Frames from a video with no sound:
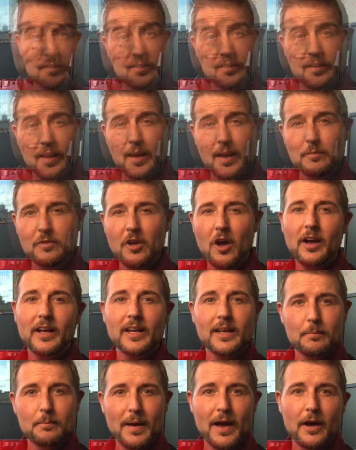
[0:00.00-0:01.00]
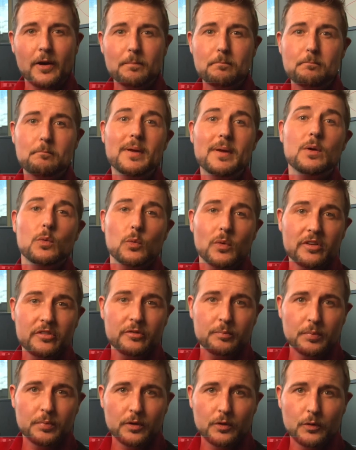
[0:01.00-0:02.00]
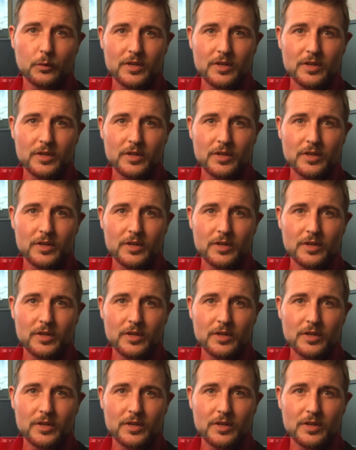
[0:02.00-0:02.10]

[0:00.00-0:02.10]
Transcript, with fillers: Today I'm talking about BitWhisper,